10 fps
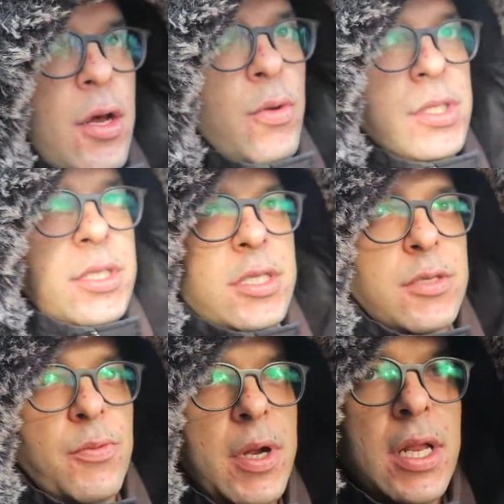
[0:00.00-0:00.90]
know,
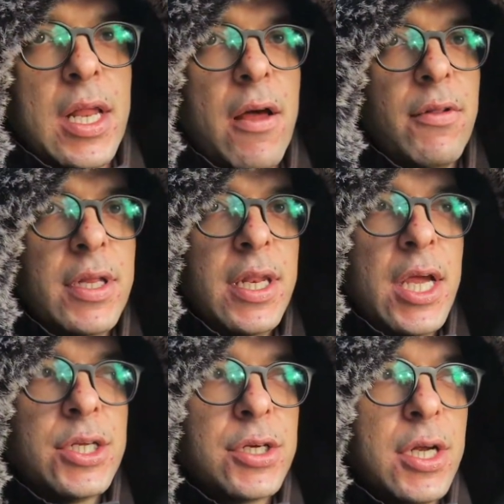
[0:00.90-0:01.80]
it's a very lovely
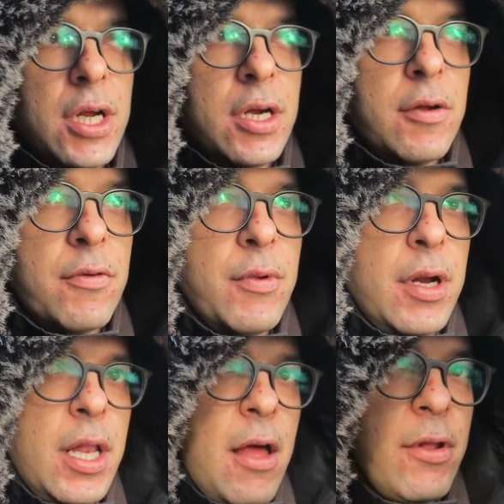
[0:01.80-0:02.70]
nature here,
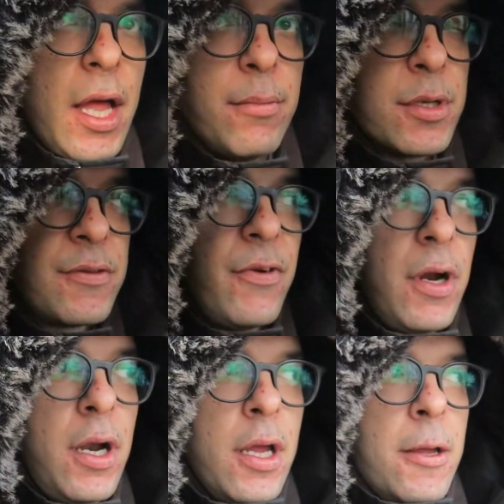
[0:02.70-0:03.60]
very lovely
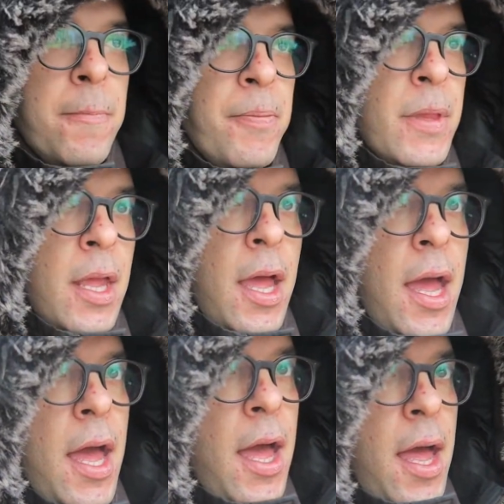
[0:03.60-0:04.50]
atmosphere,
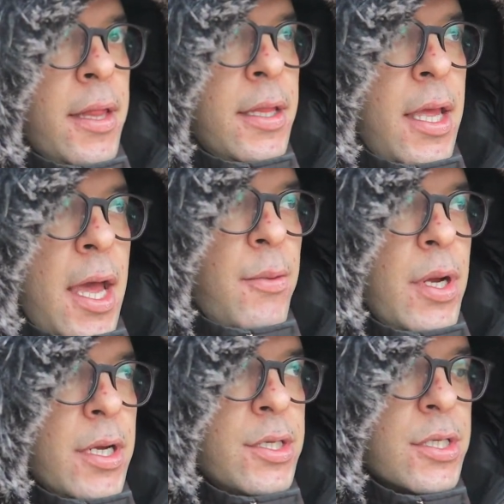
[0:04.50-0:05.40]
and yeah,
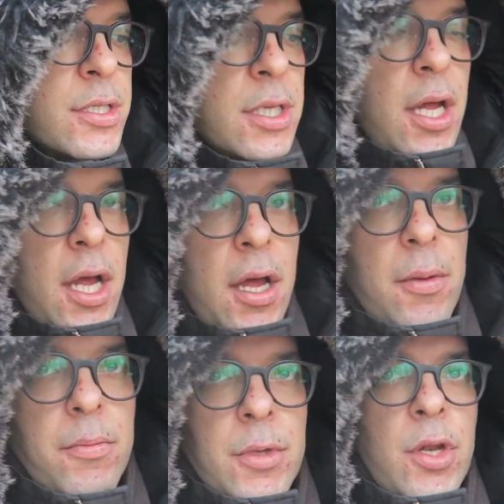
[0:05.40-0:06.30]
we are just
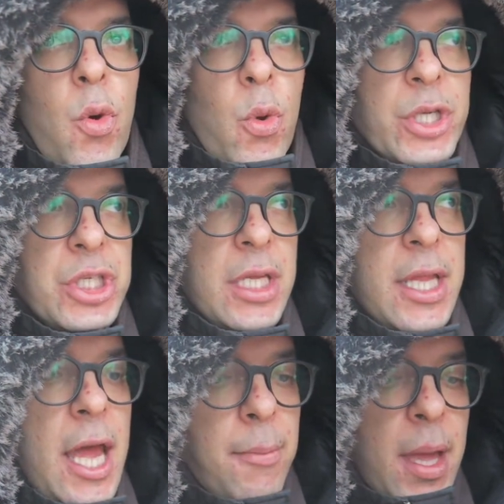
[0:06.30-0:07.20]
you know, watching
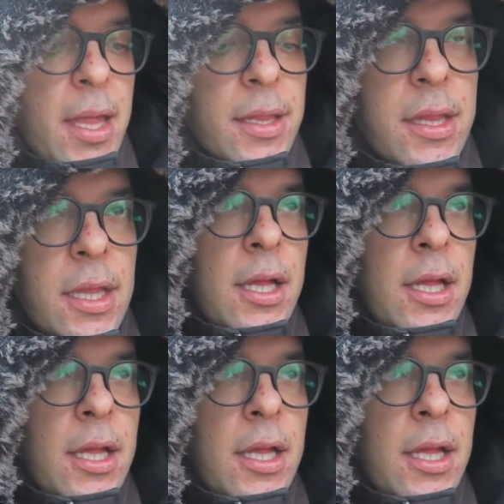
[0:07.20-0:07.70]
them and